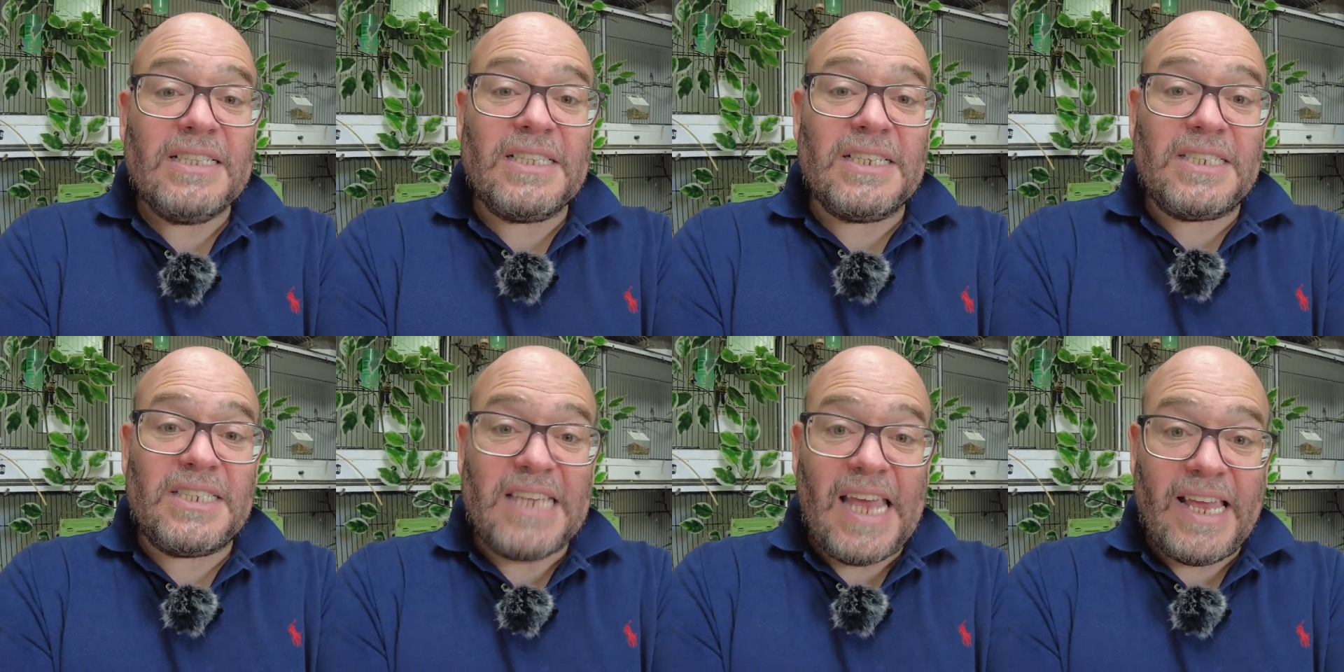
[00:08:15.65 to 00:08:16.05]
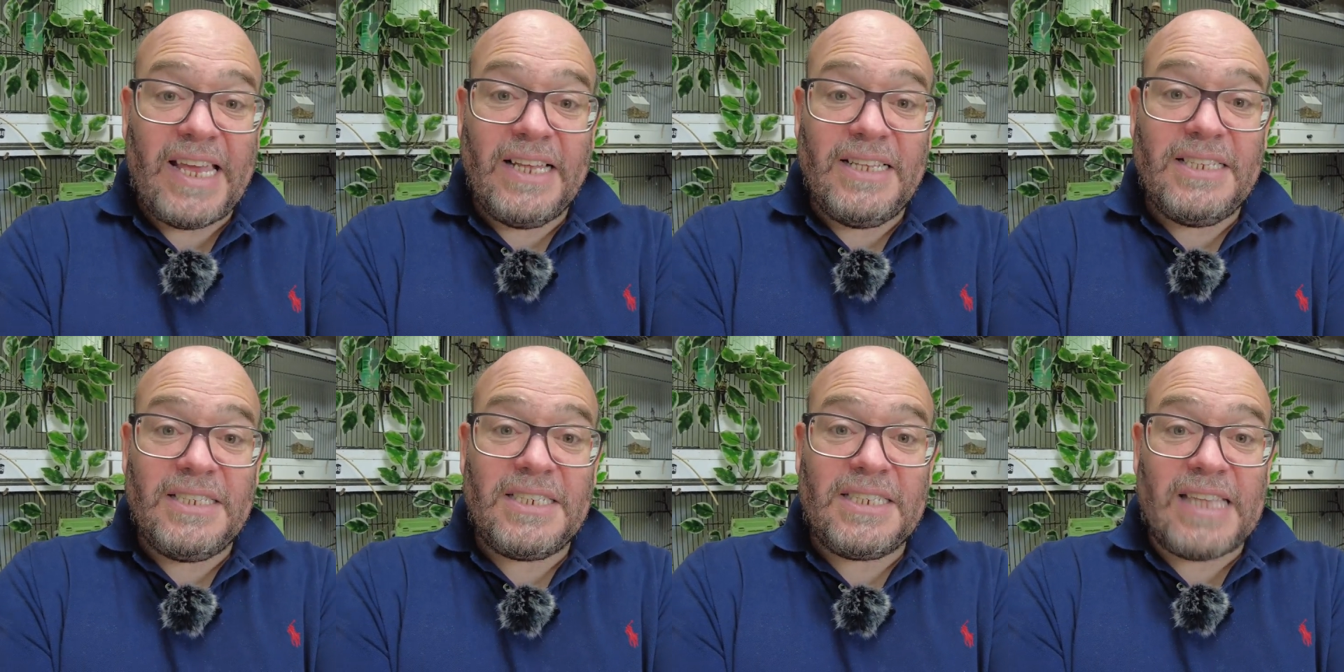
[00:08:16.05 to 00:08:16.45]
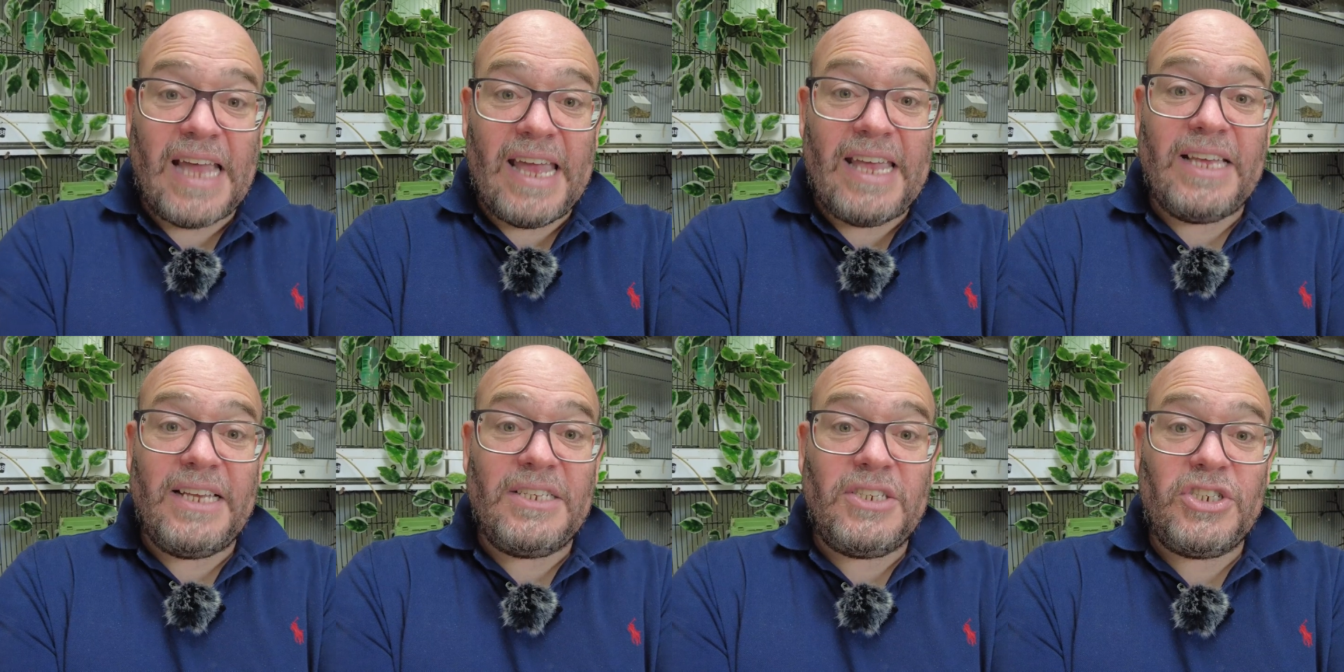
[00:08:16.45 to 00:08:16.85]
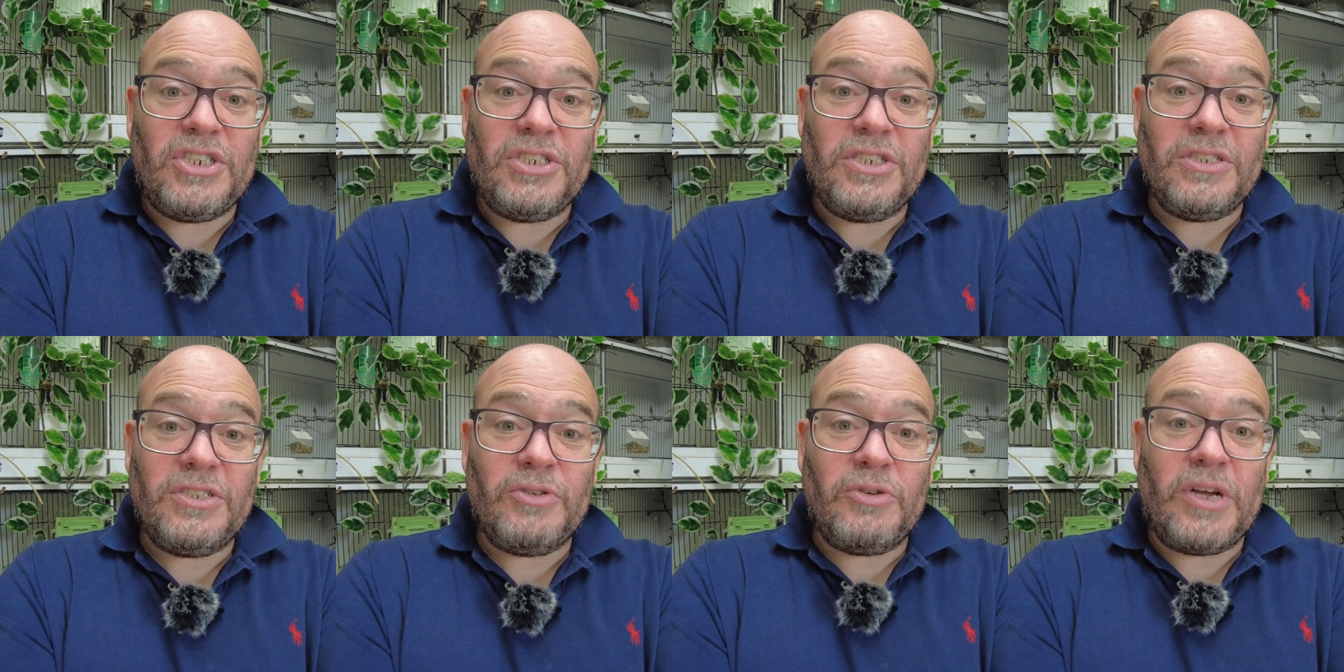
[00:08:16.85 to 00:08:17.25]
The second
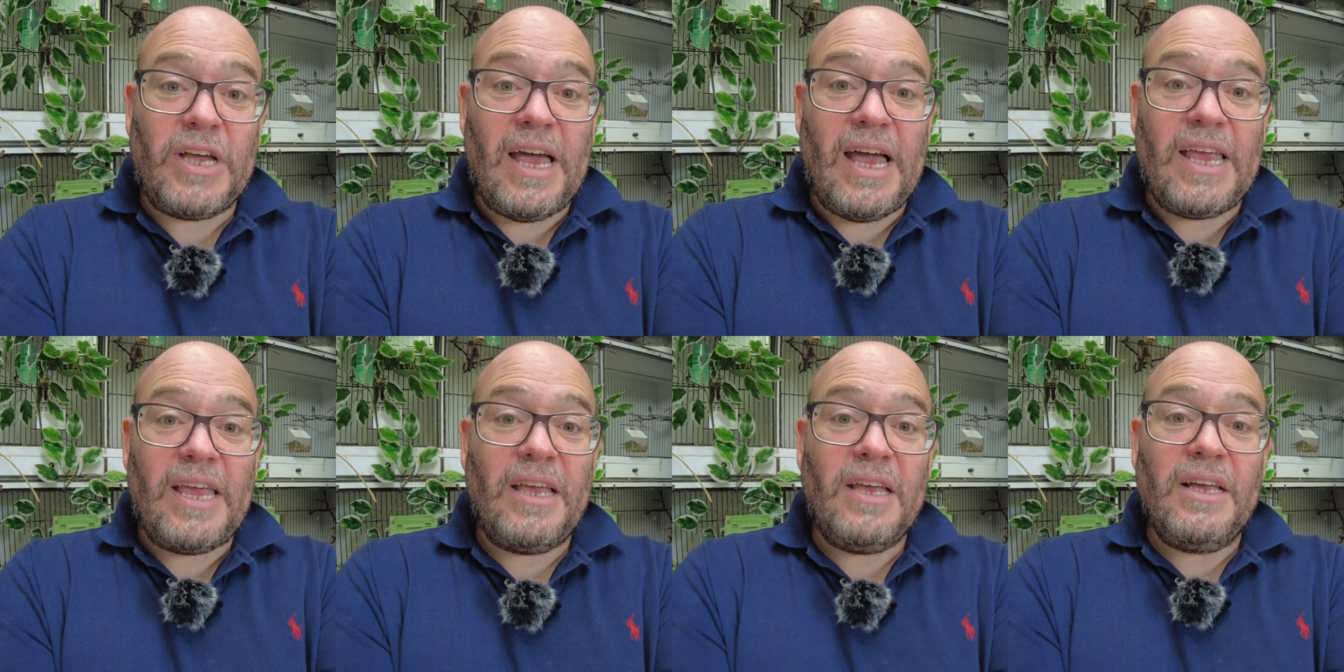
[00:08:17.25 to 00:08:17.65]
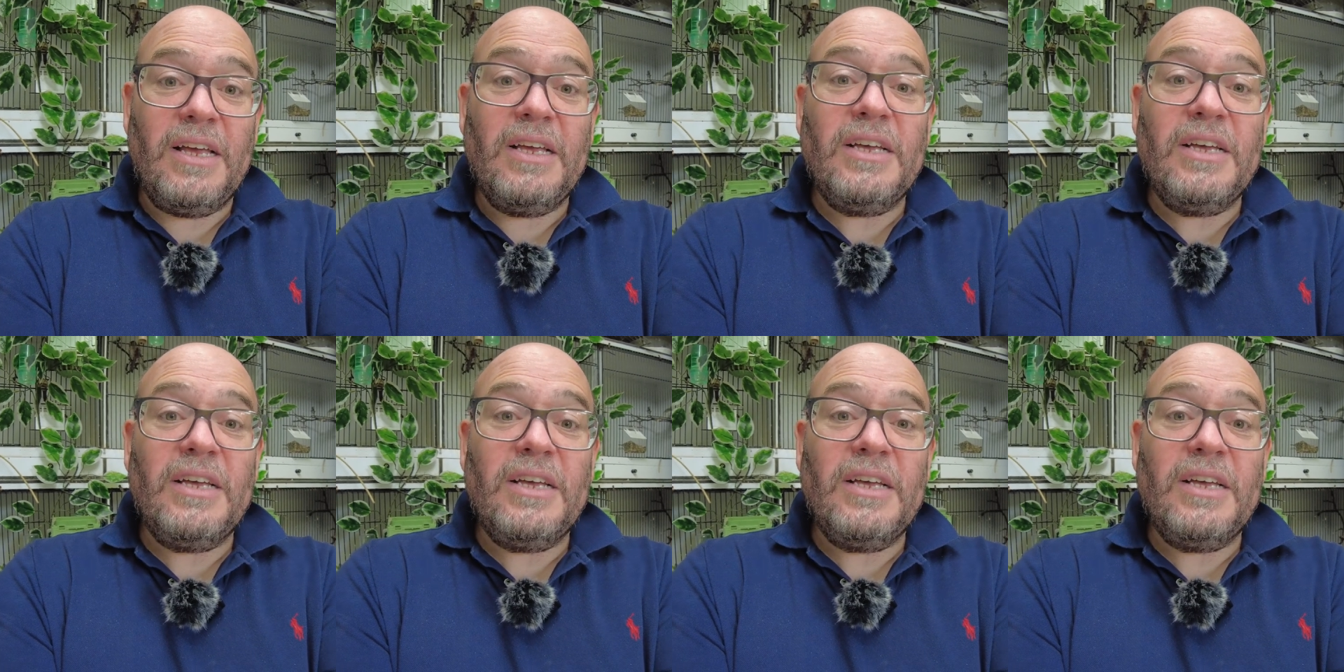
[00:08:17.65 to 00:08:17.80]
stage, okay,